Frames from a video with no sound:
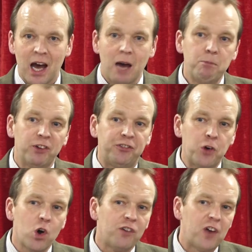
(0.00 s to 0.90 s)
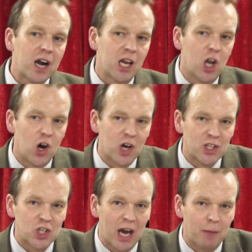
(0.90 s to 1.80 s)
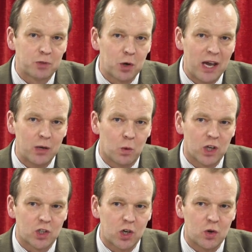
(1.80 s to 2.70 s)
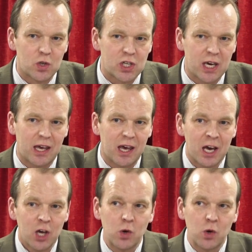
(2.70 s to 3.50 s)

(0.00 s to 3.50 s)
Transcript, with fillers: And before very long in chapter 8, what do you see?